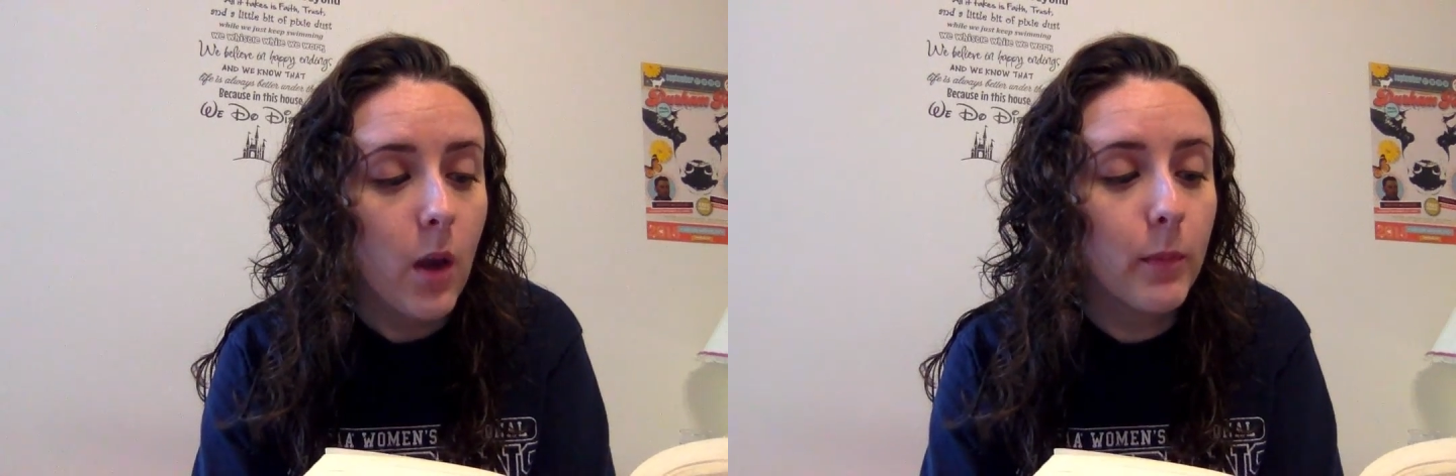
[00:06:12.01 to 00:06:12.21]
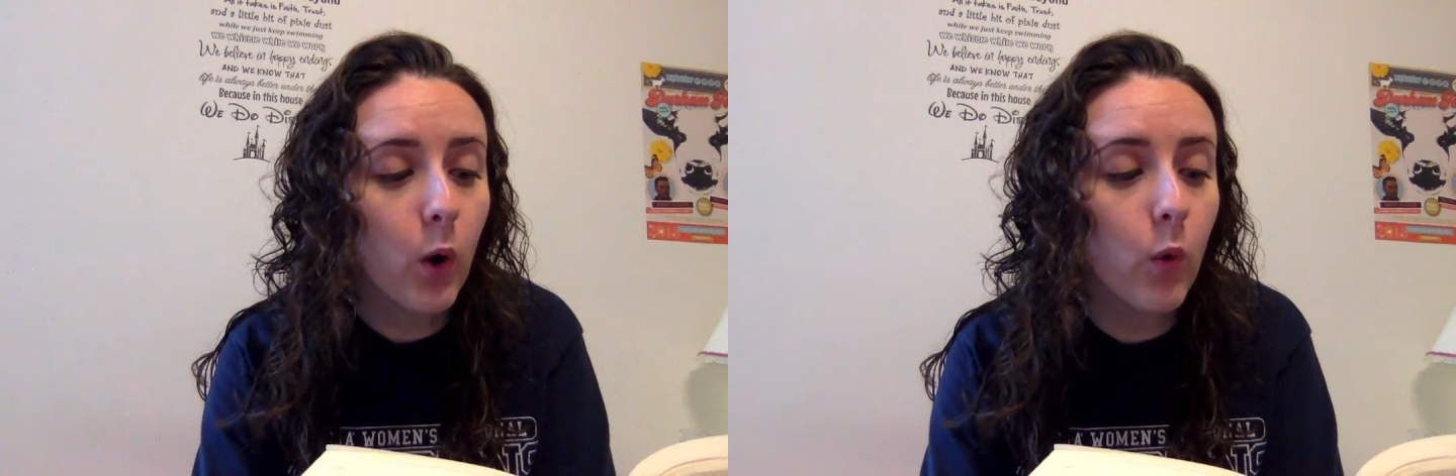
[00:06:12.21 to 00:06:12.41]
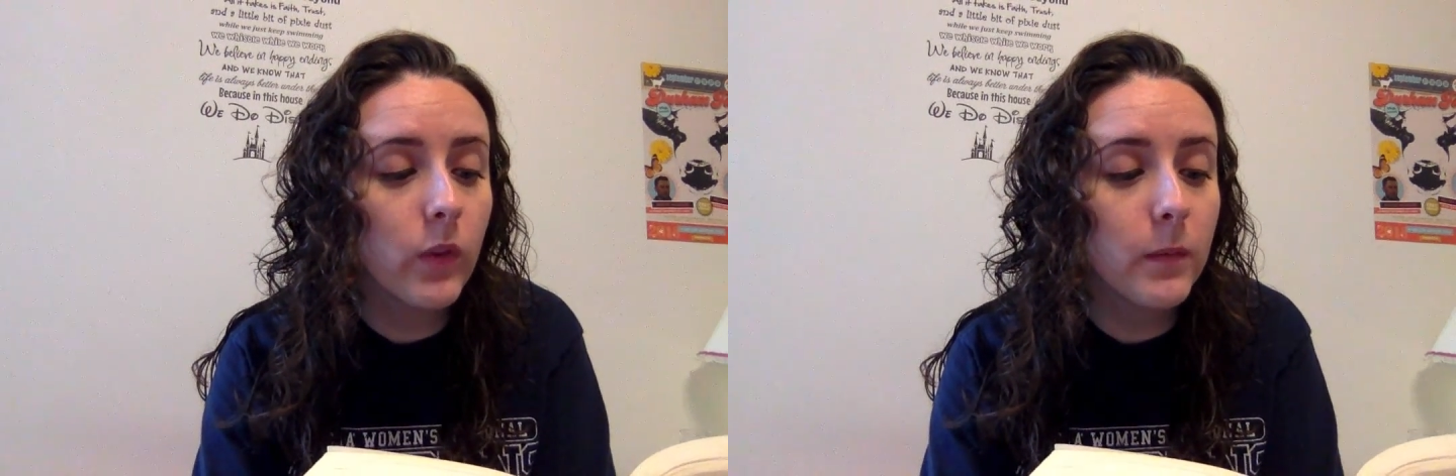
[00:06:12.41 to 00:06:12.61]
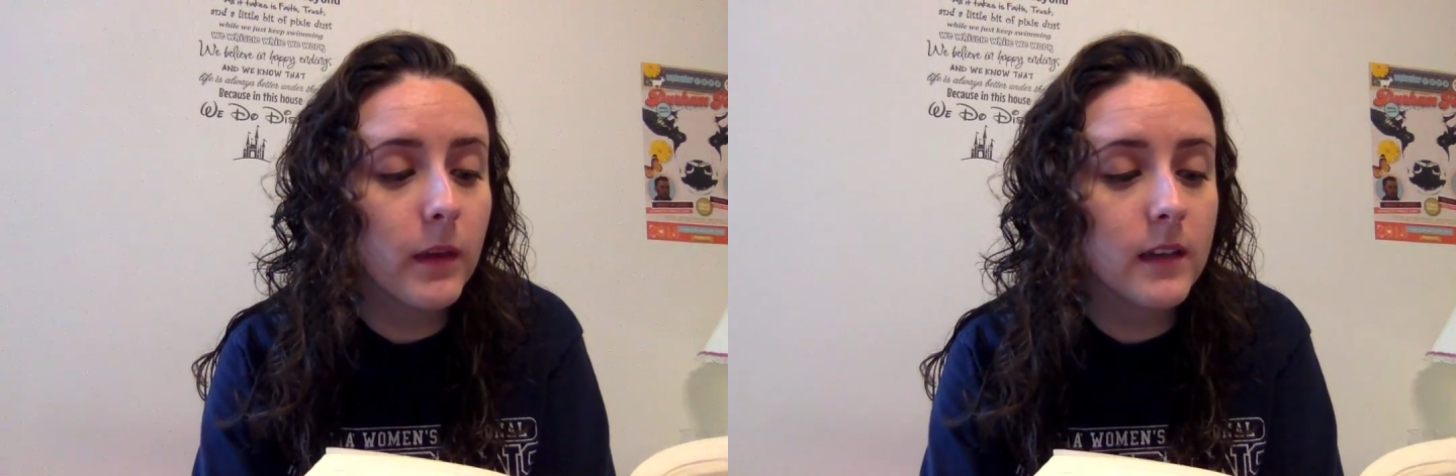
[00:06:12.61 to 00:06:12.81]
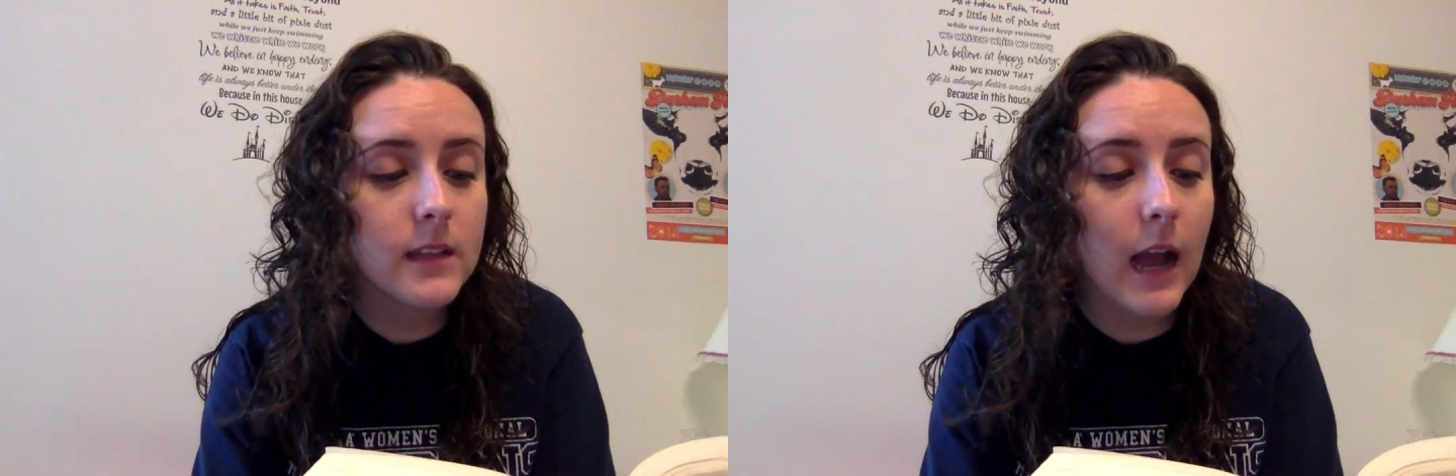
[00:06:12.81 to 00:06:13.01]
but only
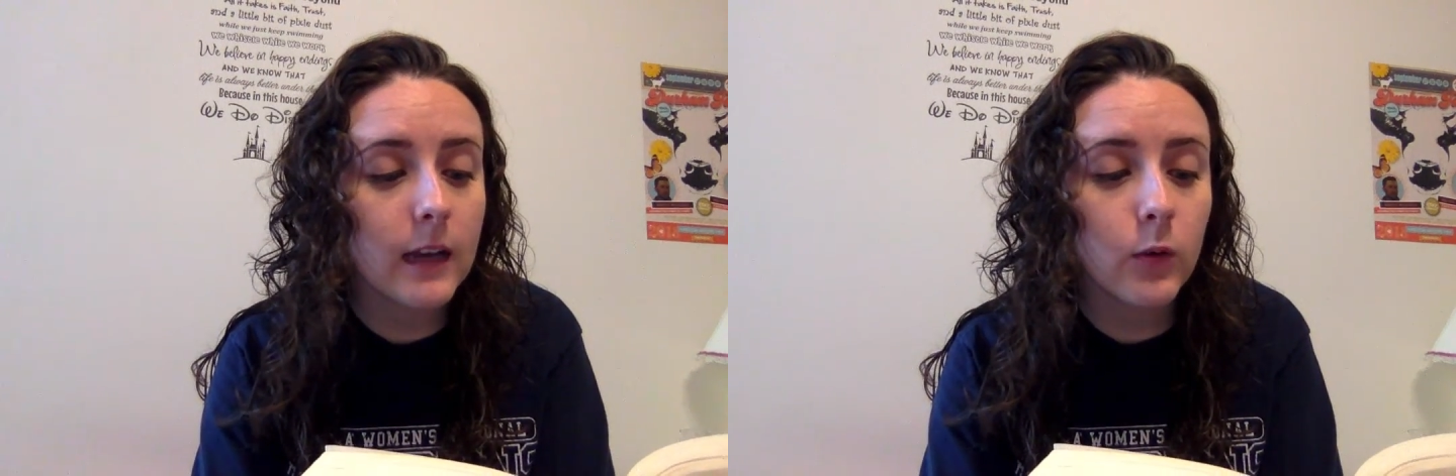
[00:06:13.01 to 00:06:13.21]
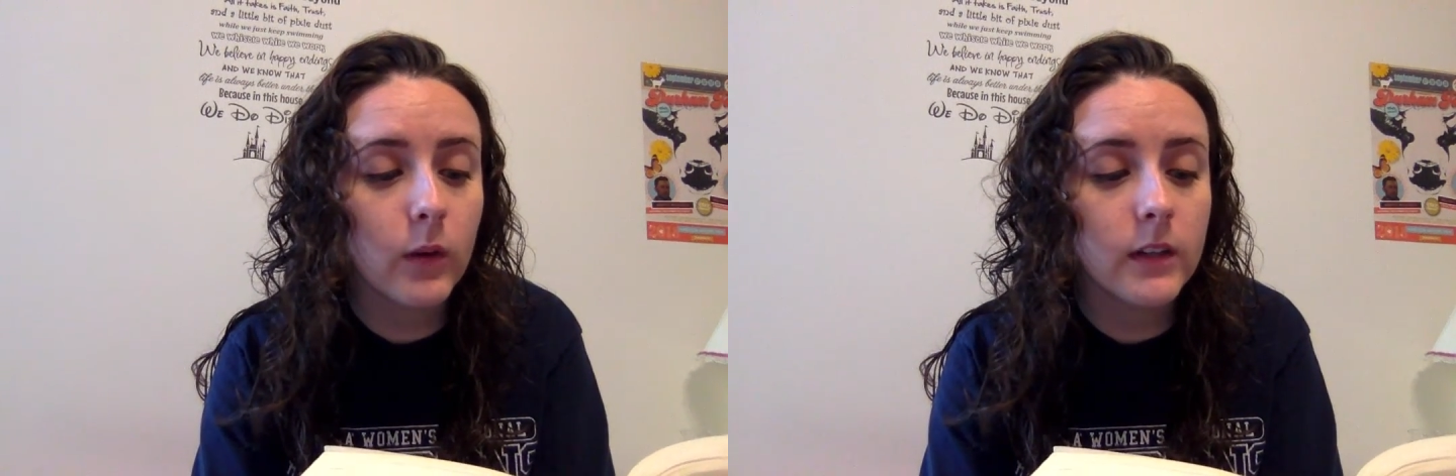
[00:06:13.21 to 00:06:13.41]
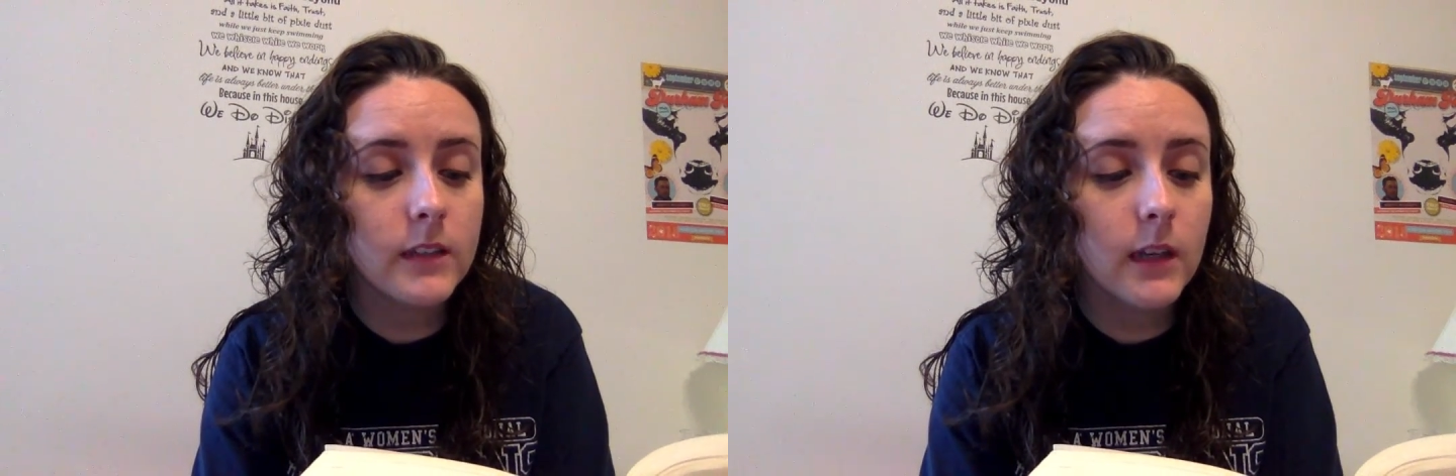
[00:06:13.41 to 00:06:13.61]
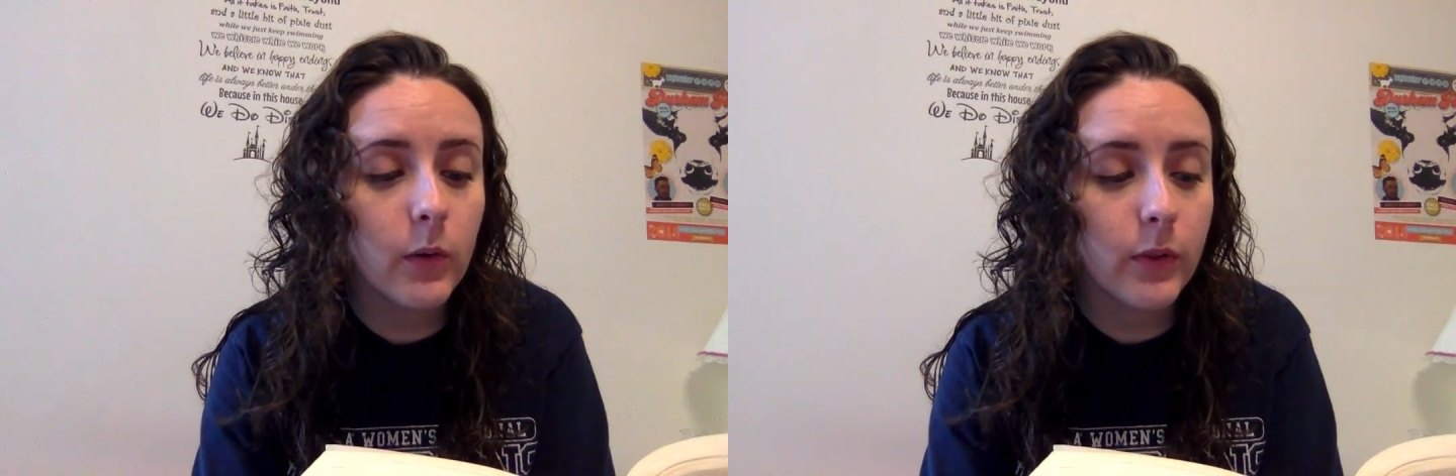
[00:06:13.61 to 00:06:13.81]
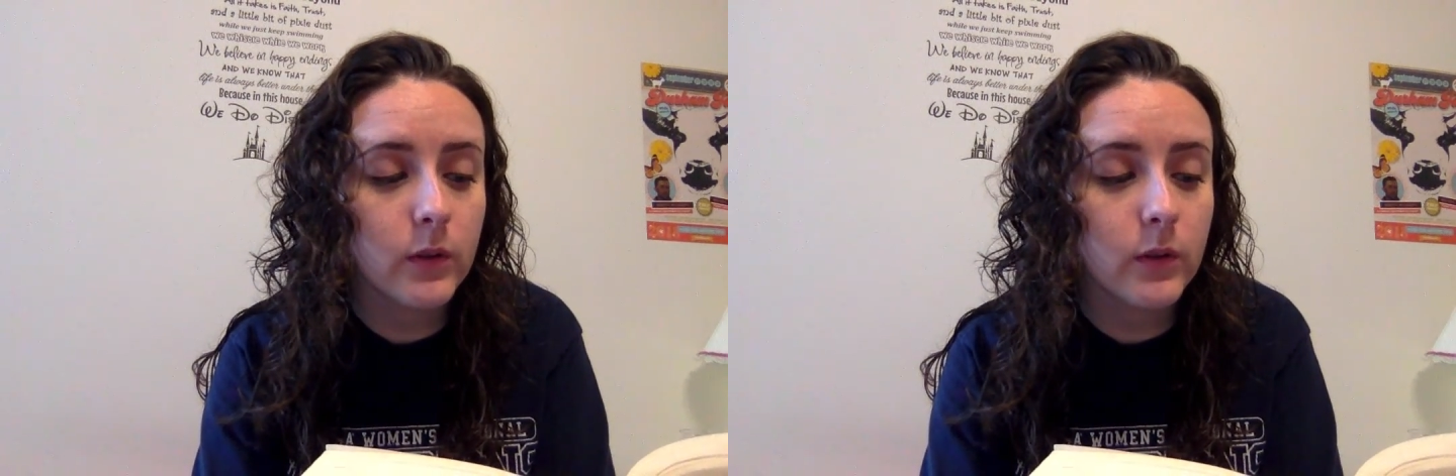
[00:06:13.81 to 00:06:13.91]
because I don't want to deal with